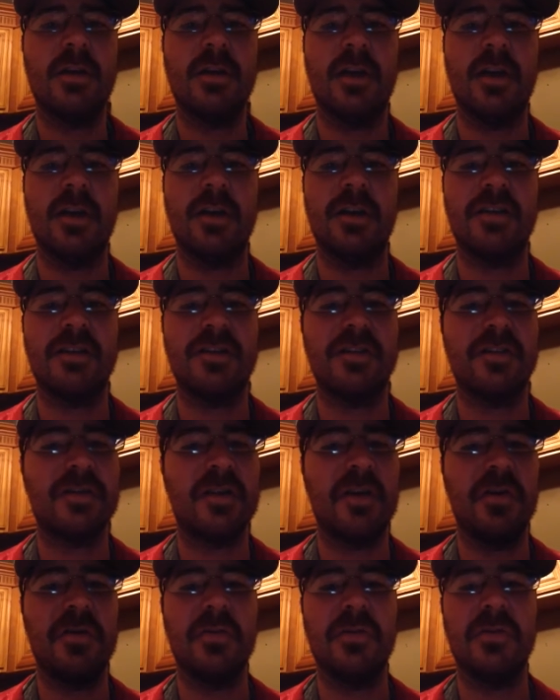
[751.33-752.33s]
kind of just
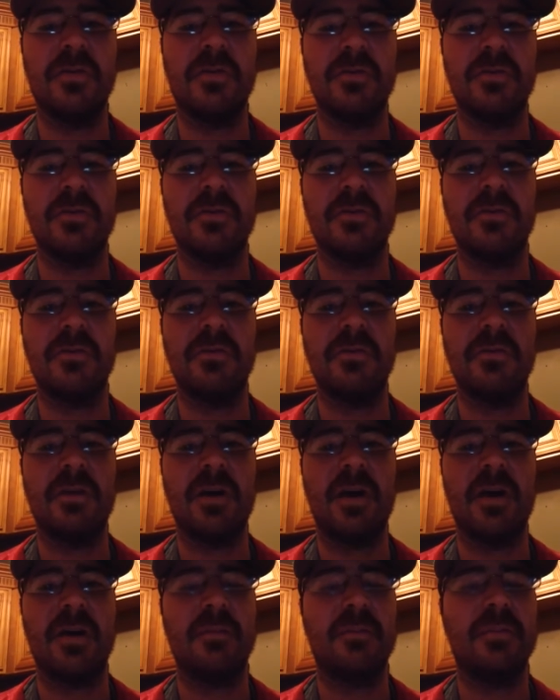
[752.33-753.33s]
going through
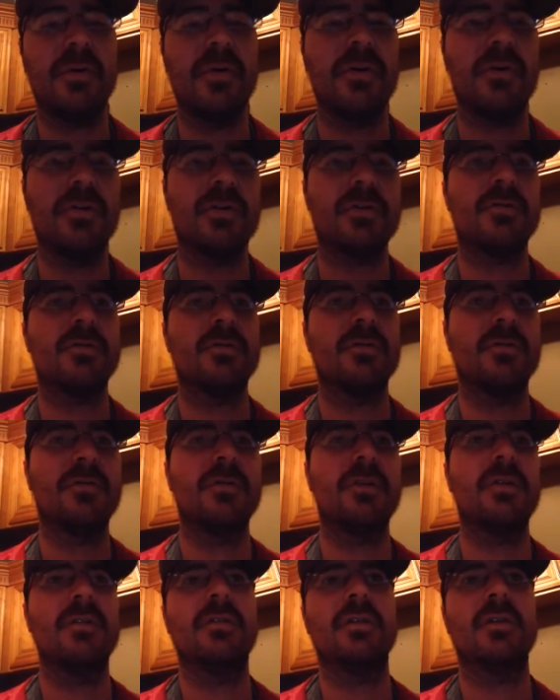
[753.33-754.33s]
kind of personal
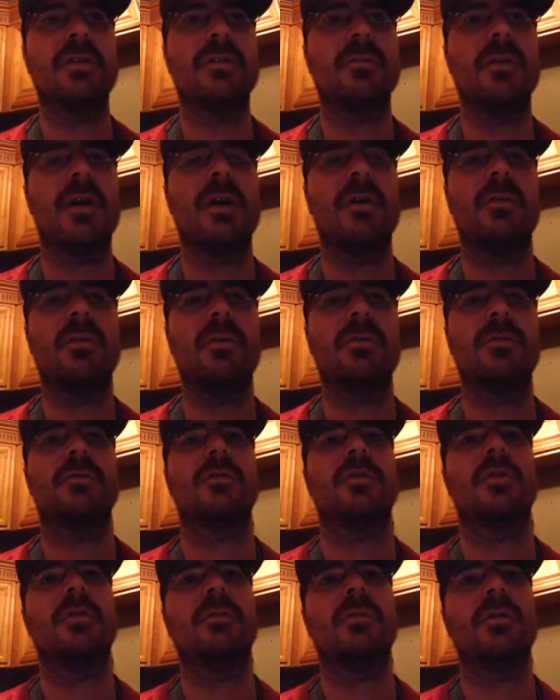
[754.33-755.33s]
feelings about what
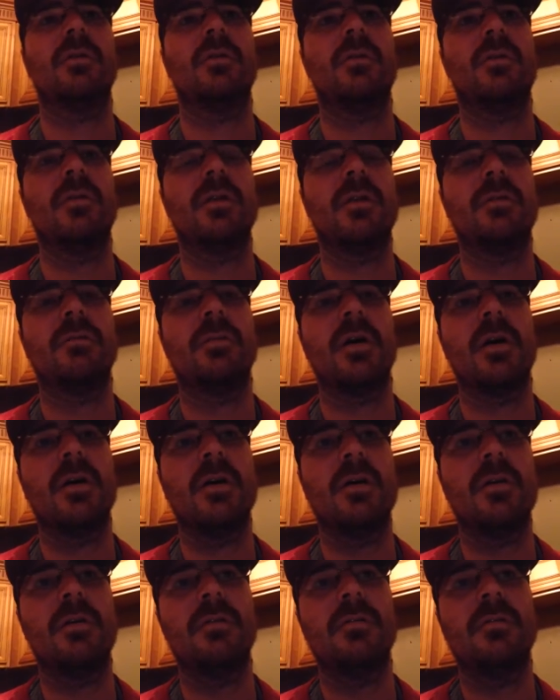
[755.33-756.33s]
was going on and my
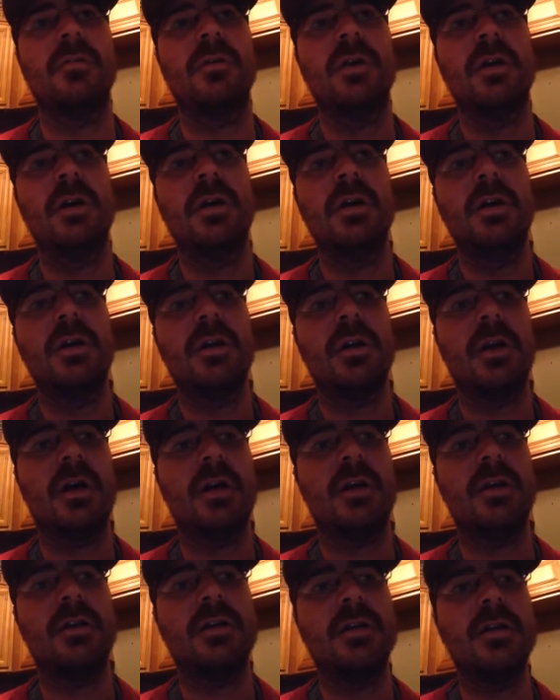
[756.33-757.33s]
own
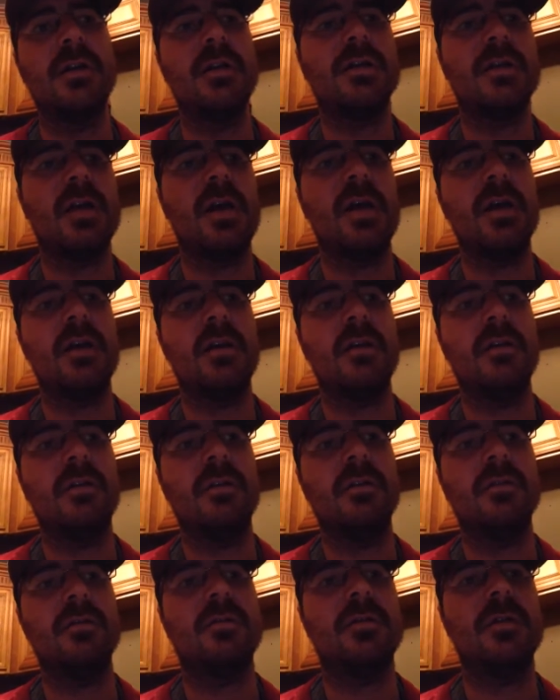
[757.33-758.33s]
kind of
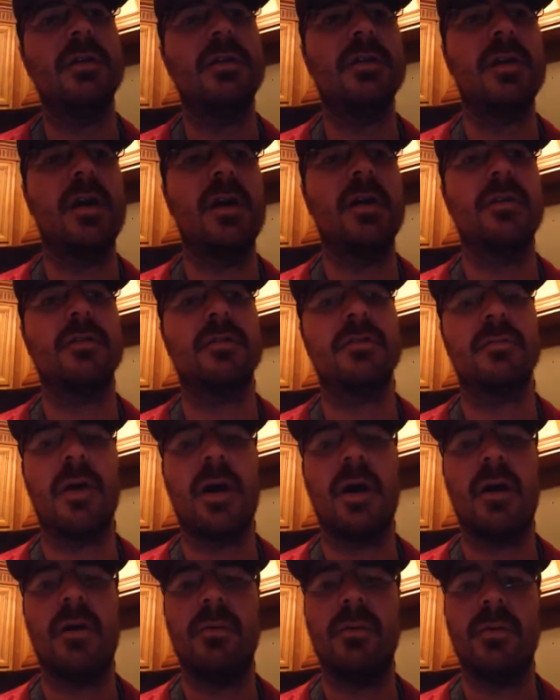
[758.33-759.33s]
detail details
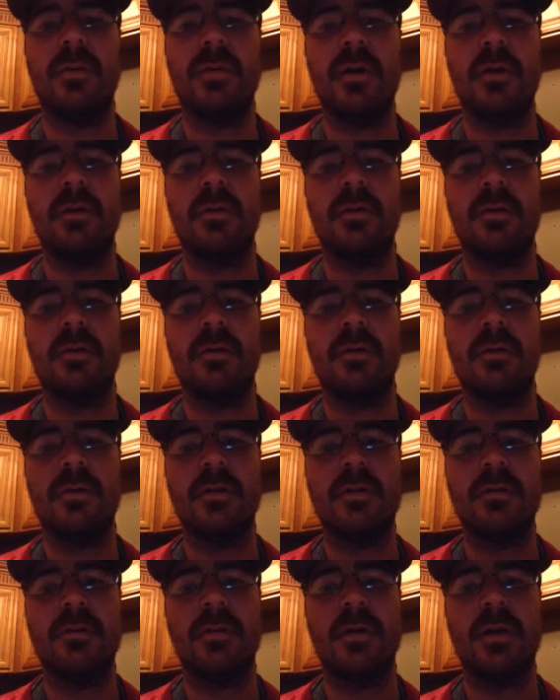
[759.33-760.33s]
about what they were doing
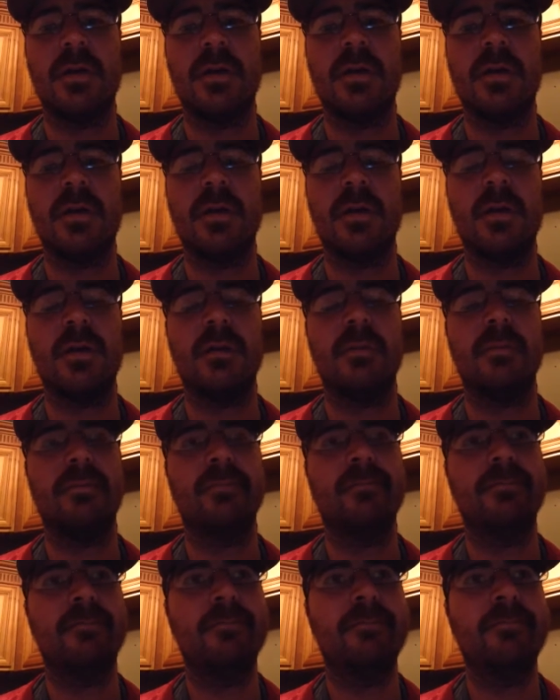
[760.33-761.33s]
to me
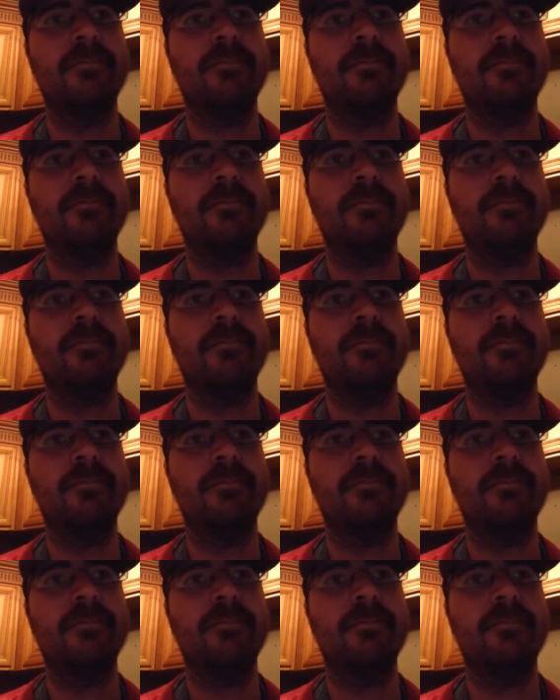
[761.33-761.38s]
um,